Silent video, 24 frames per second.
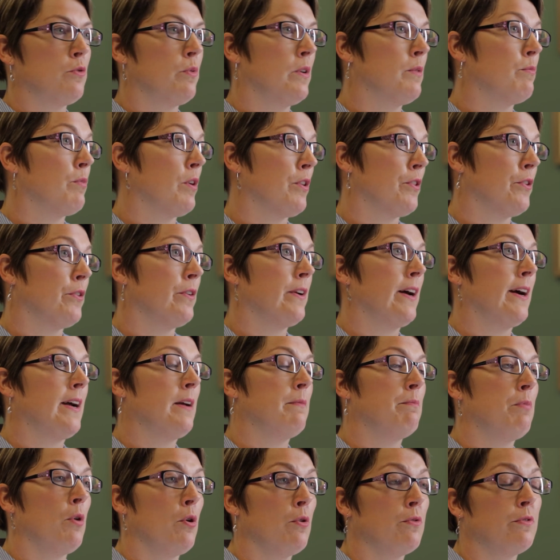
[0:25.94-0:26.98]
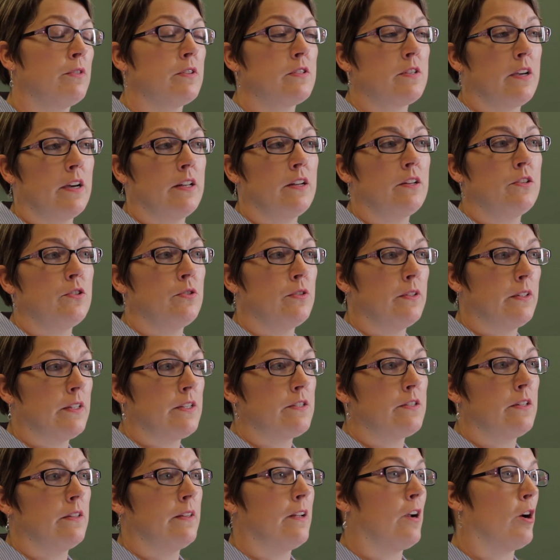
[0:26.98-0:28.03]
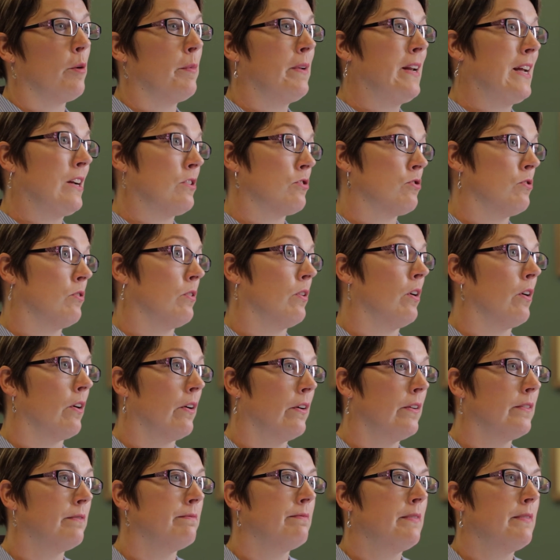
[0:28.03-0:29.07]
twin brother and I both decided to enlist in the Army National Guard.